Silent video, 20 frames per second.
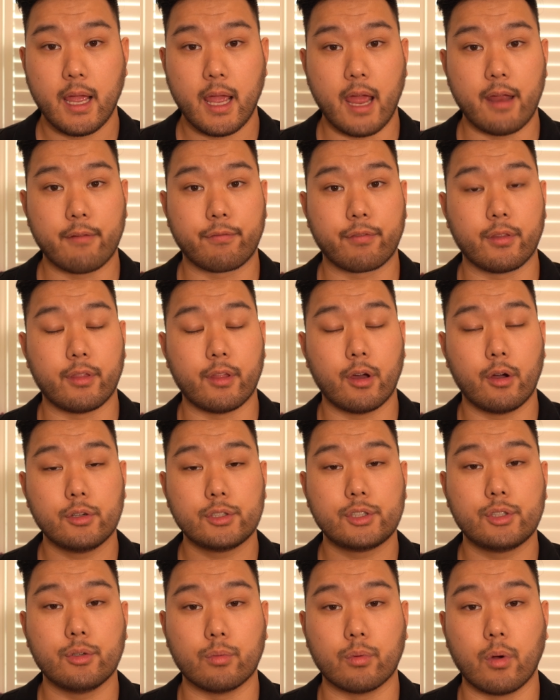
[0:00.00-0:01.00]
And for
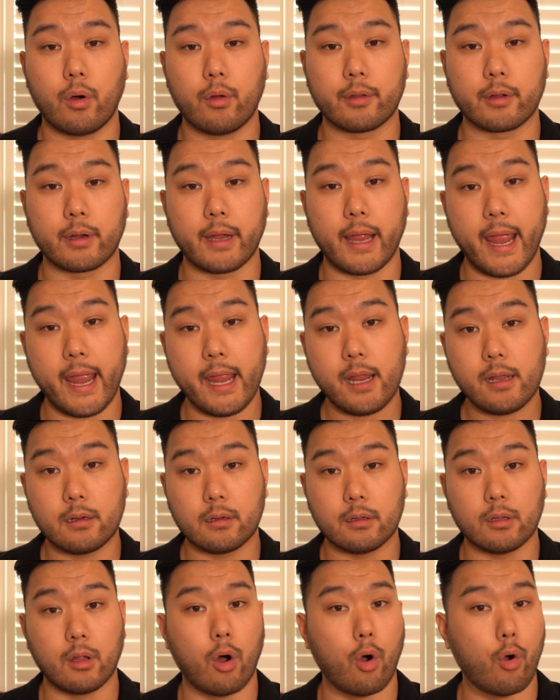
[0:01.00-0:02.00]
those who roll their
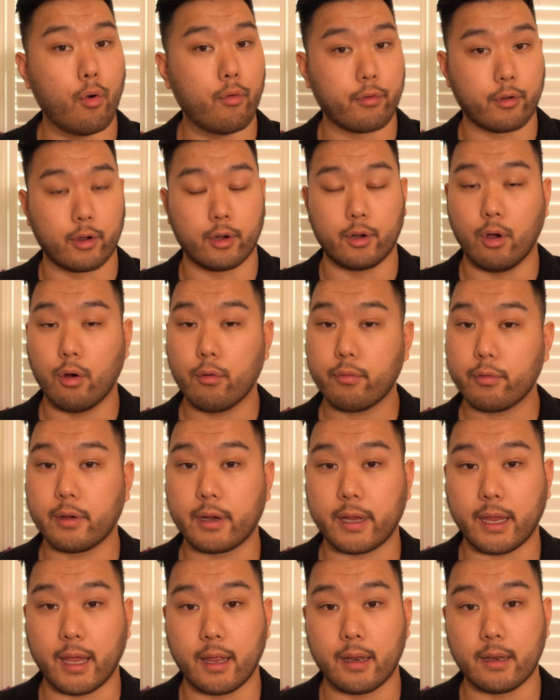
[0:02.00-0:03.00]
ankle over and over
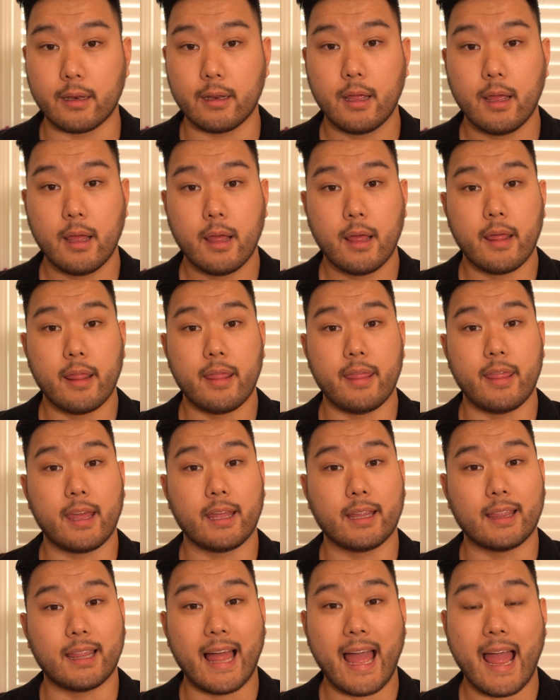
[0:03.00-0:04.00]
again,
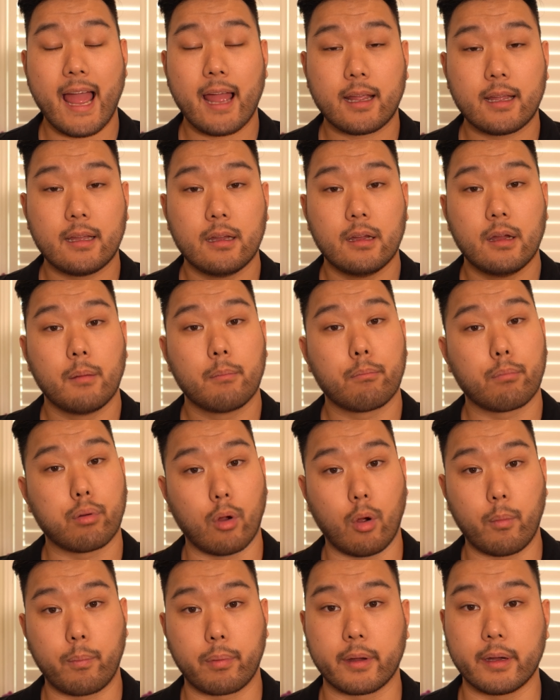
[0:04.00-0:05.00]
they lack
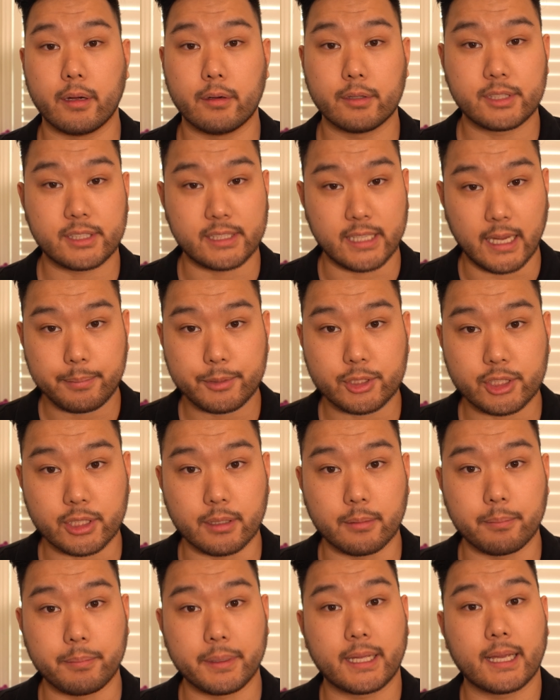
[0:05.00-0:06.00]

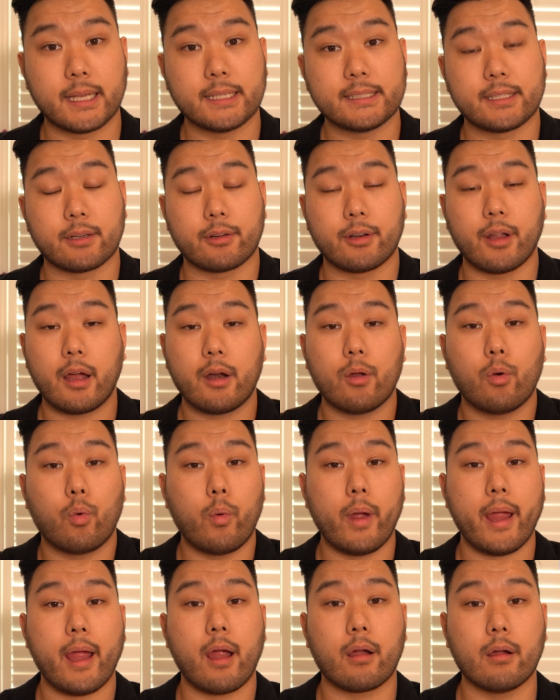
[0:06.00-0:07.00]
proprioception because they're not
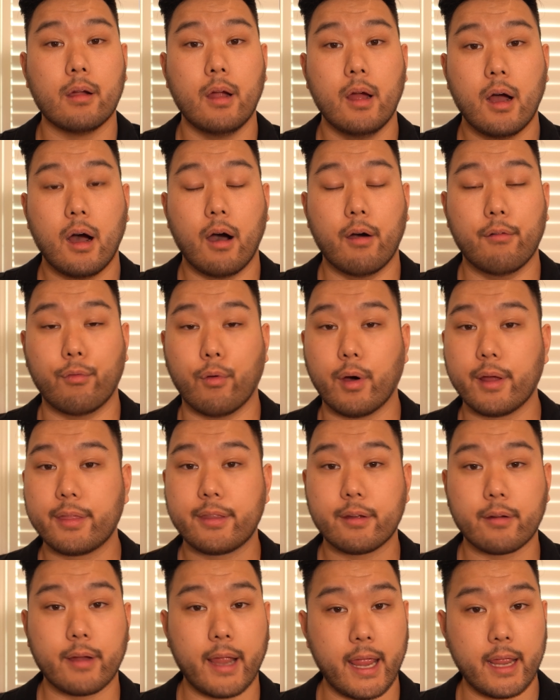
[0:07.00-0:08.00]
aware of what
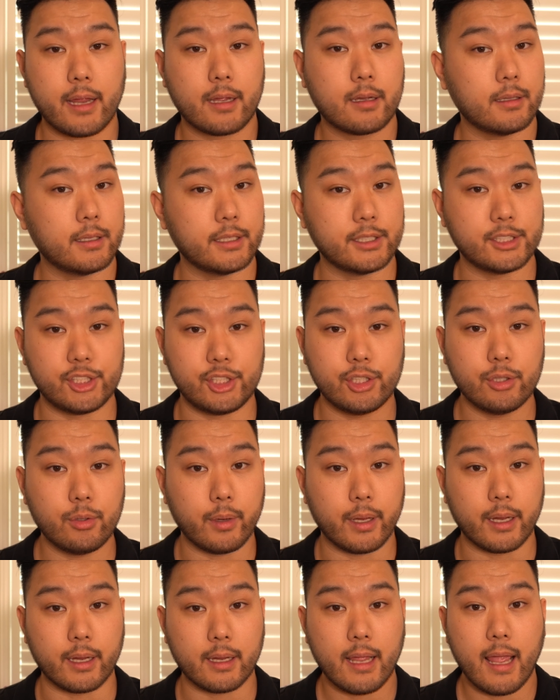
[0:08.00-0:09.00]
their ankle is
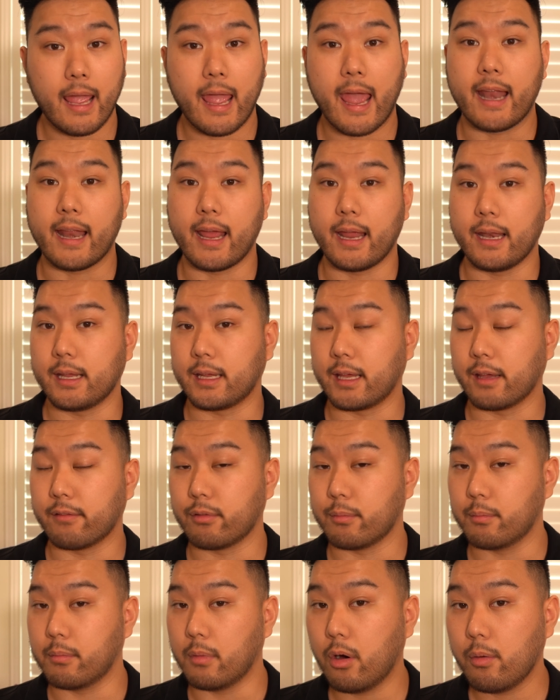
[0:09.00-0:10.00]
doing at any
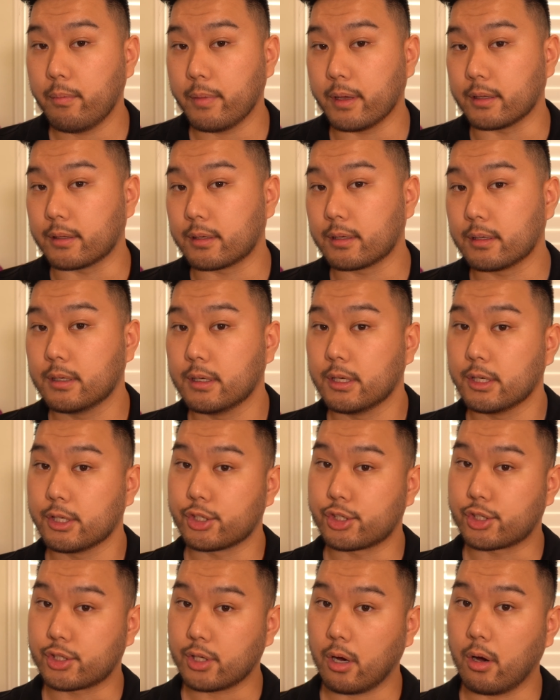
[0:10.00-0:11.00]
given moment.
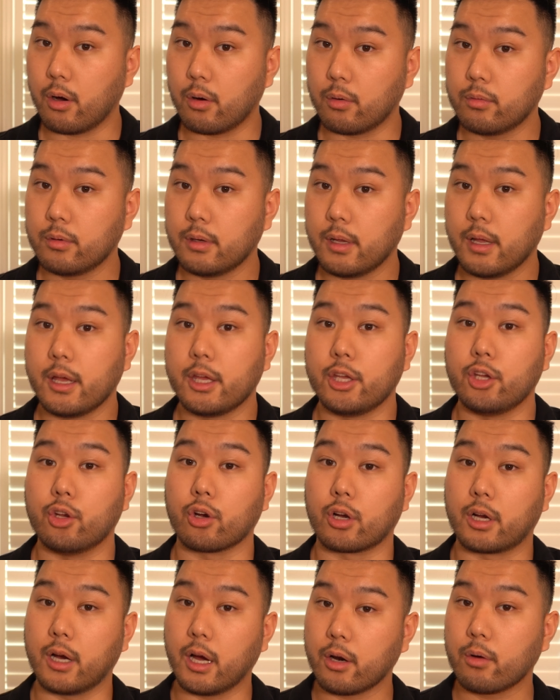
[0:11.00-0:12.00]
So,
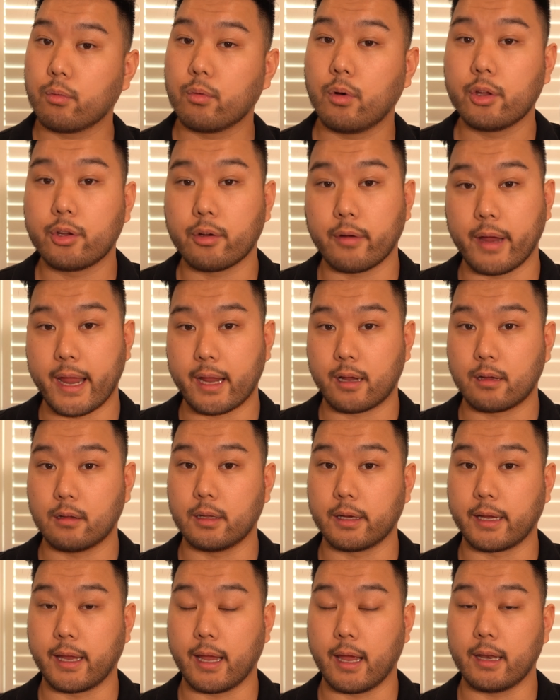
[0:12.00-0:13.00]
you're gonna roll your
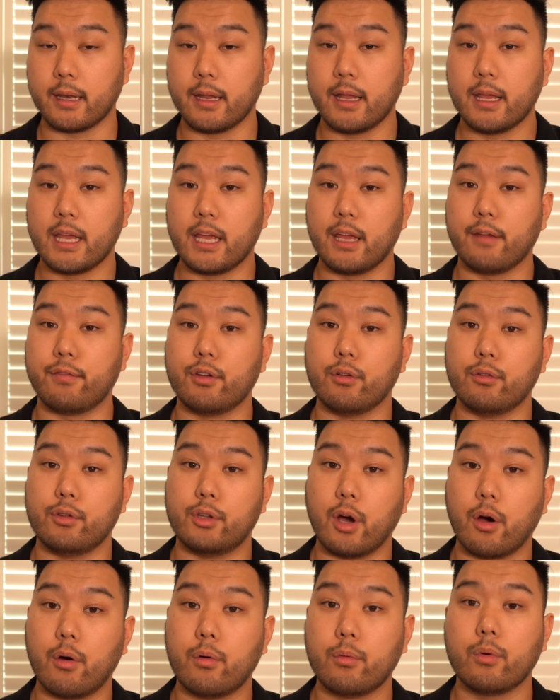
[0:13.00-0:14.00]
ankle again if you
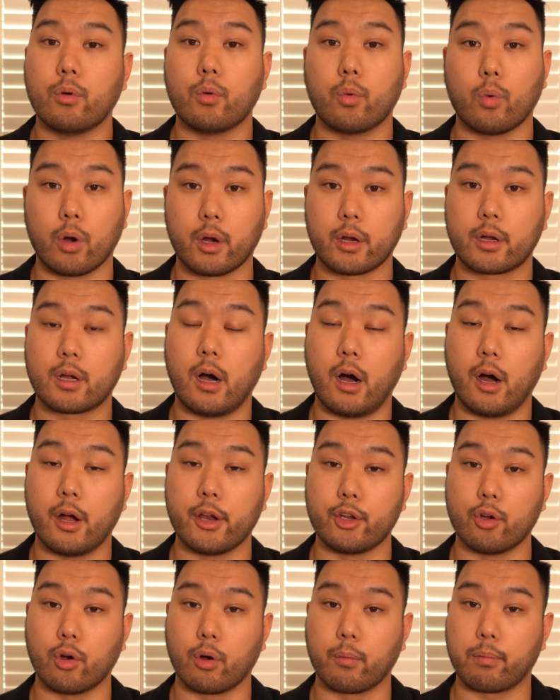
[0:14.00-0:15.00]
don't work
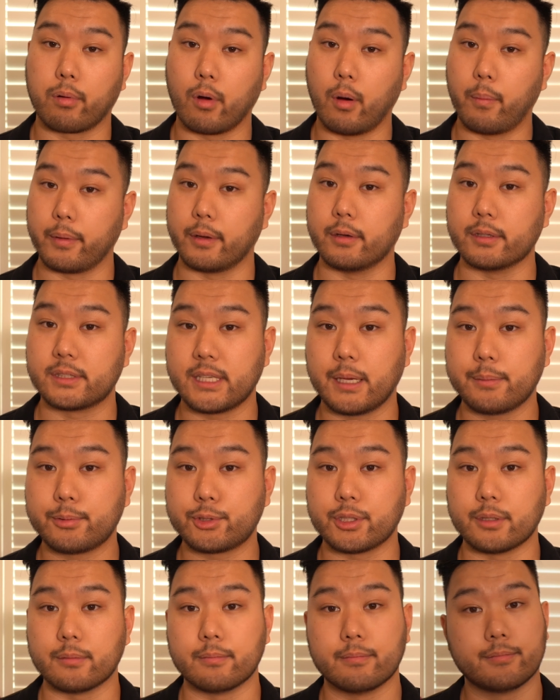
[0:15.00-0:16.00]
on your
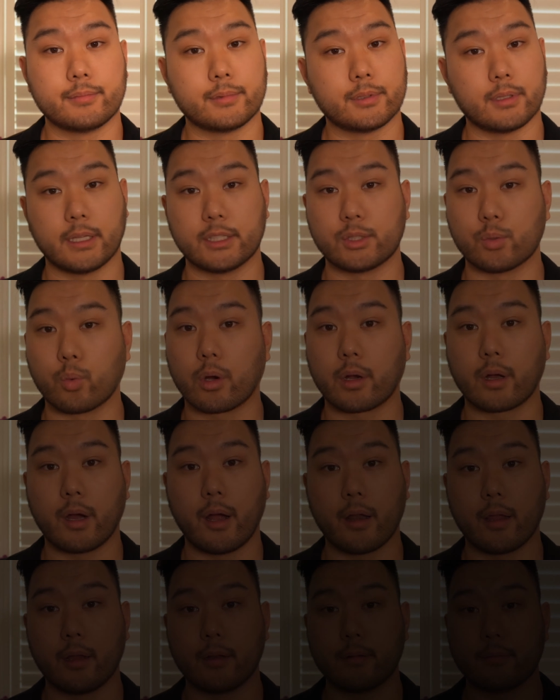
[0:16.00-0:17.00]
proprioception. So let's work on it.